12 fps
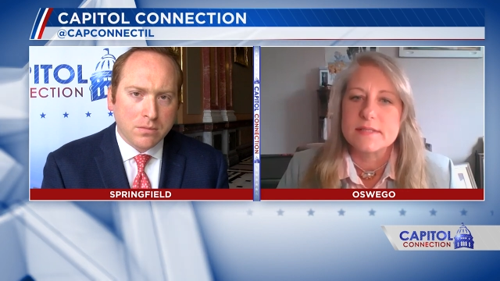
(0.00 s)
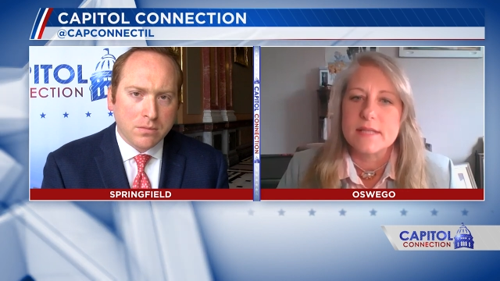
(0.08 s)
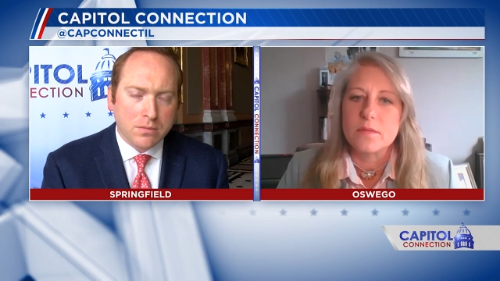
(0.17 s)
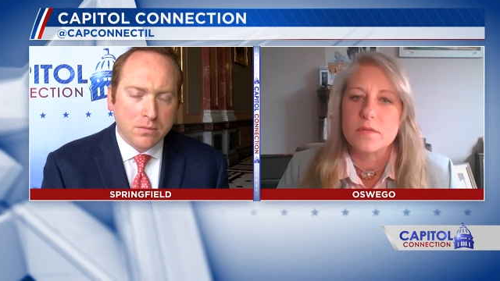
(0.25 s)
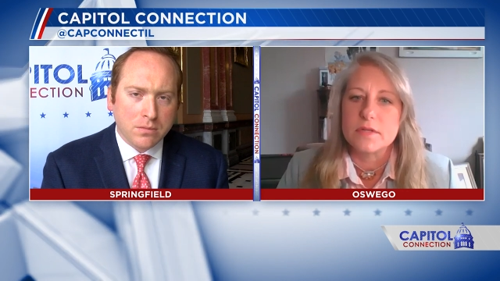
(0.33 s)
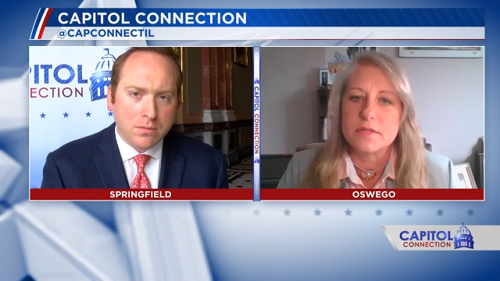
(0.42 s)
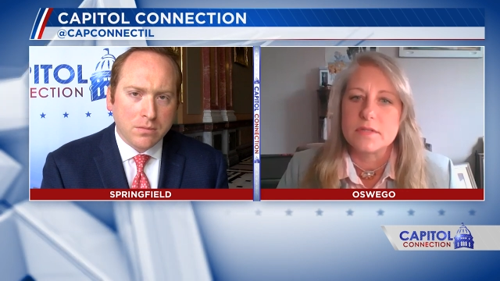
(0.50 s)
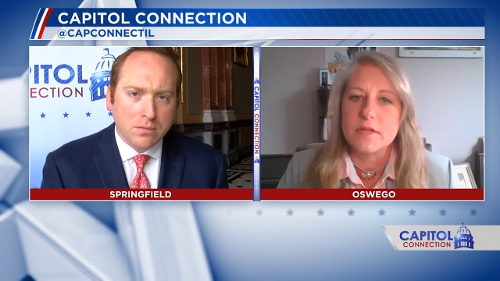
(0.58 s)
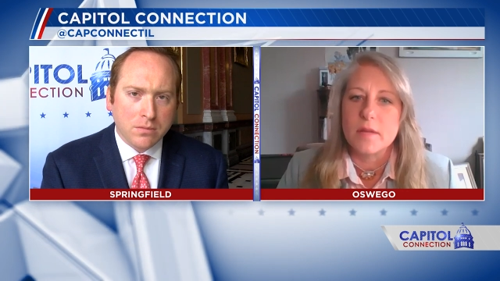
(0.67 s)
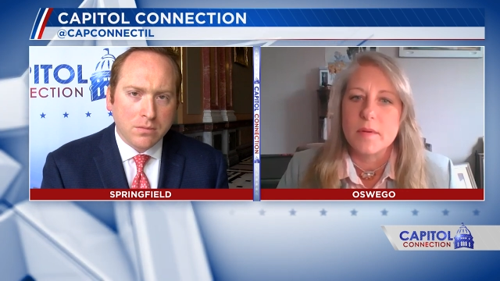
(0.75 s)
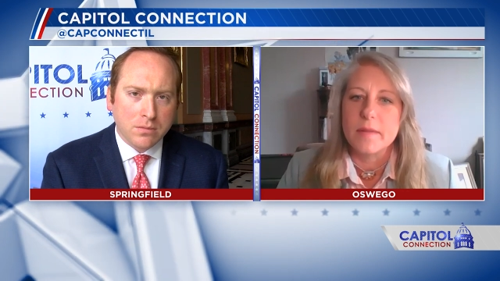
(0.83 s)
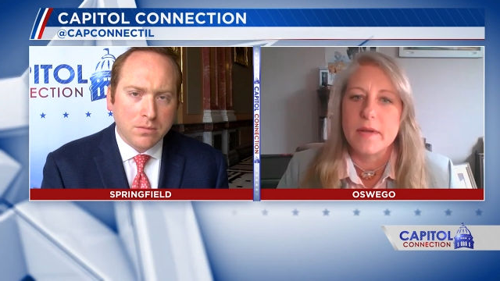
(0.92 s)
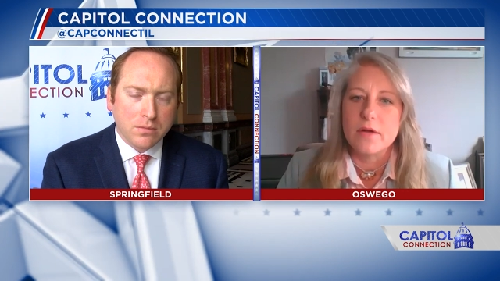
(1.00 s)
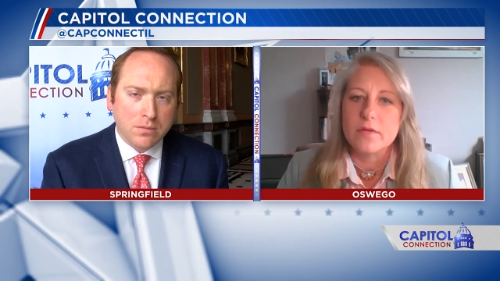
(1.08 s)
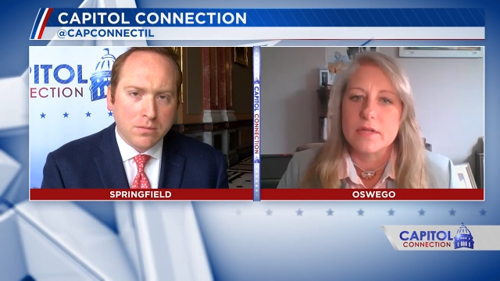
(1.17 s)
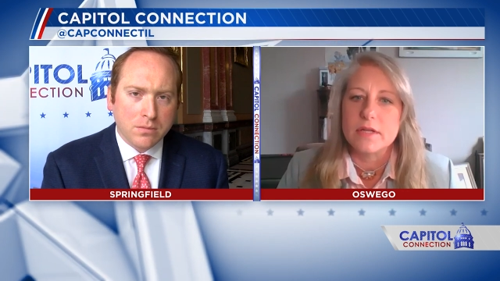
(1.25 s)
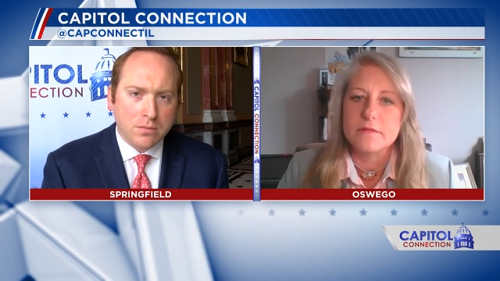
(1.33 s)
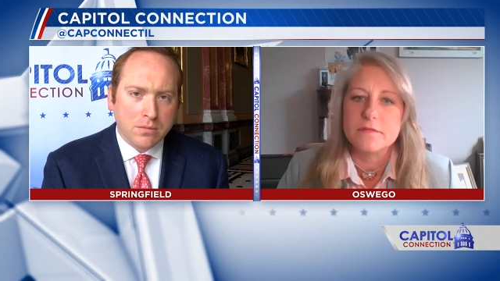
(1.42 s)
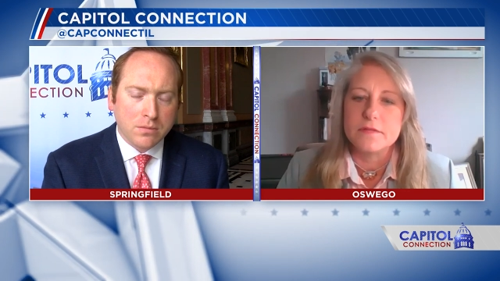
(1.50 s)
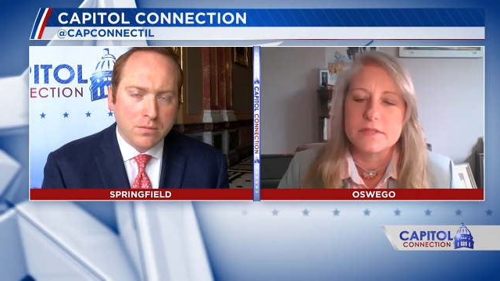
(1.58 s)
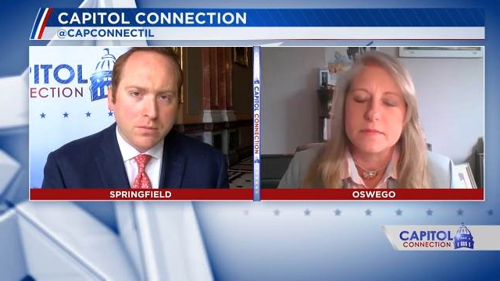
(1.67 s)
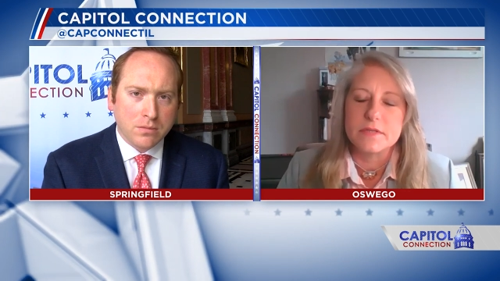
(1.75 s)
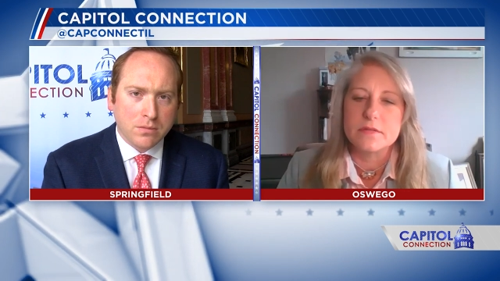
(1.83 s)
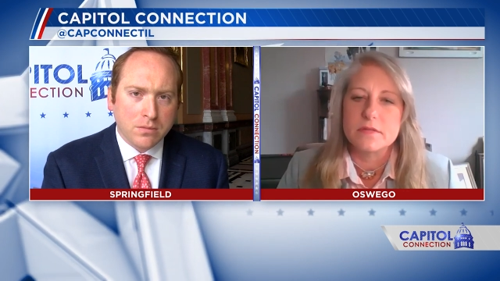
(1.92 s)
Speaker 1: that would come about if the
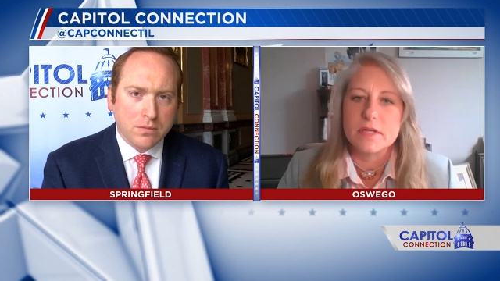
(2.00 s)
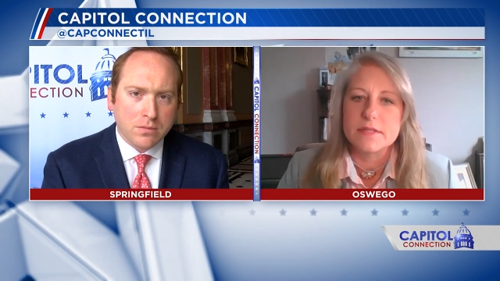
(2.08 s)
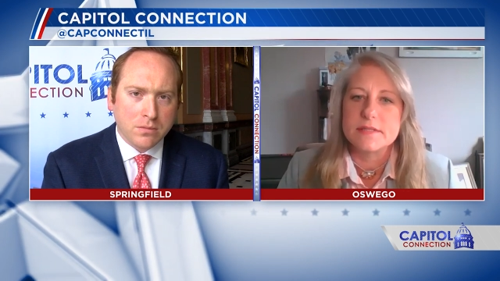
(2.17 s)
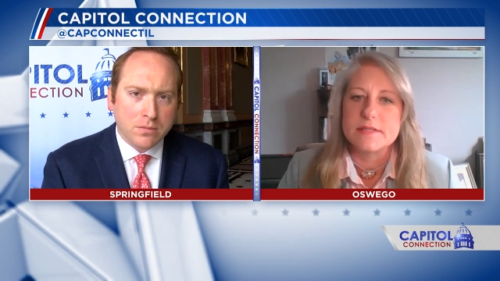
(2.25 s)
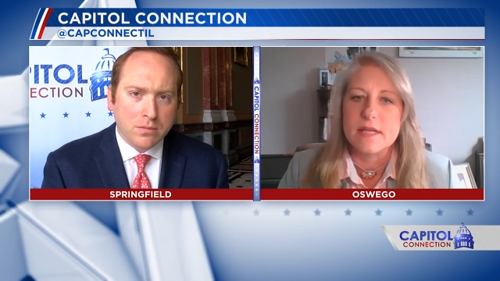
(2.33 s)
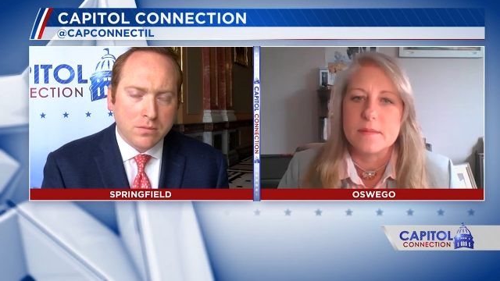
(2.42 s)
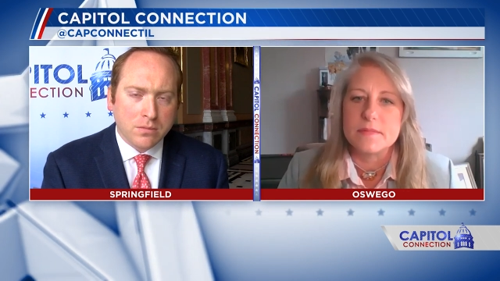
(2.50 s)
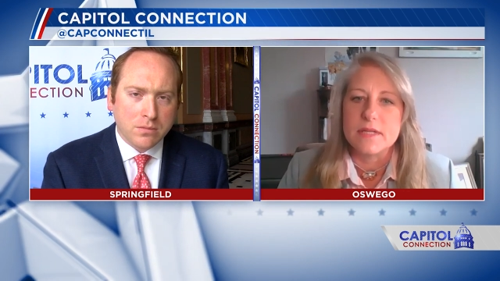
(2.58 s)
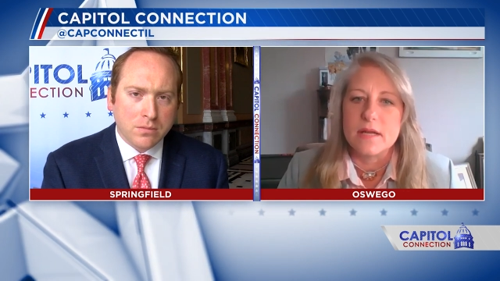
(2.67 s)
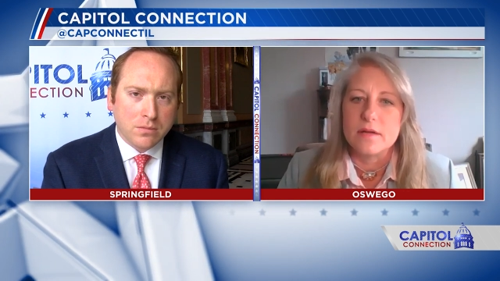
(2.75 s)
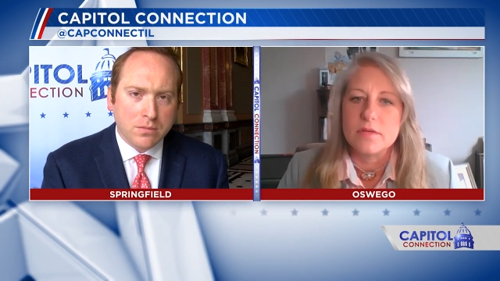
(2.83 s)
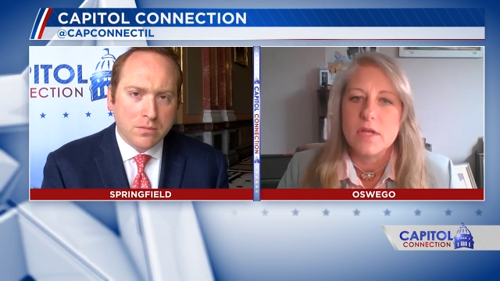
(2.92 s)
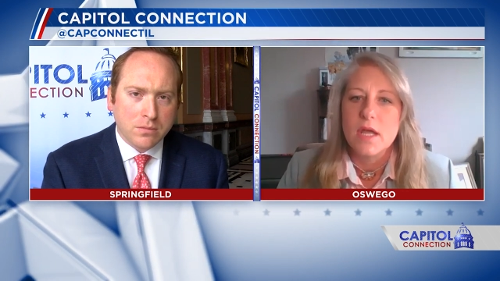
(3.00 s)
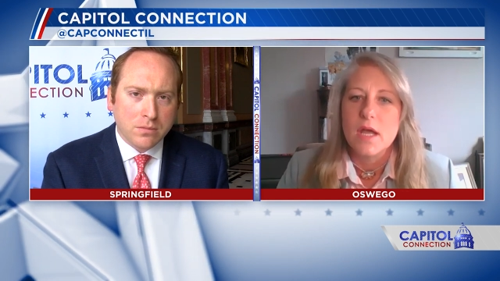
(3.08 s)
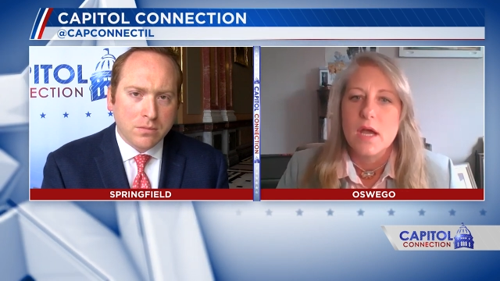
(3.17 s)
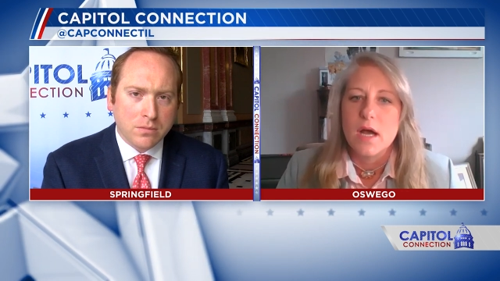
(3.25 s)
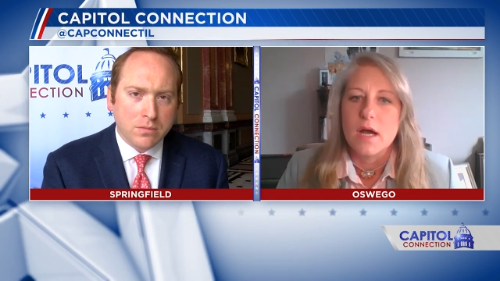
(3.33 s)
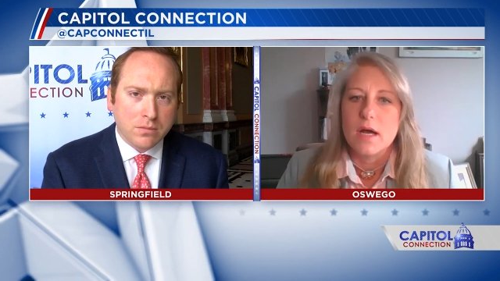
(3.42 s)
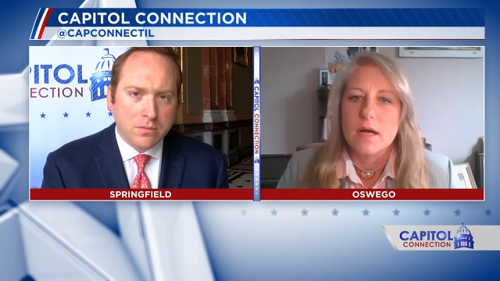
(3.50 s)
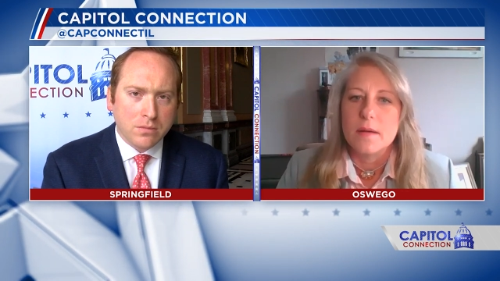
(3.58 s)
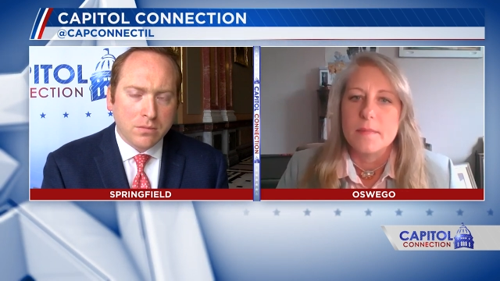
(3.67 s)
Speaker does step down, um,